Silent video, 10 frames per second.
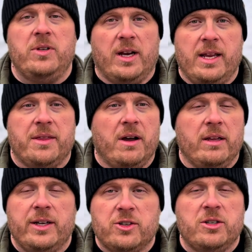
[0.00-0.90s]
Again, thought
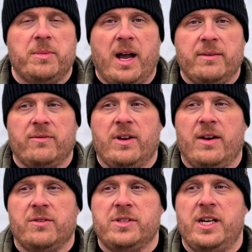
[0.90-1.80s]
leadership
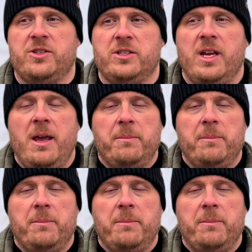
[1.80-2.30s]
conversations,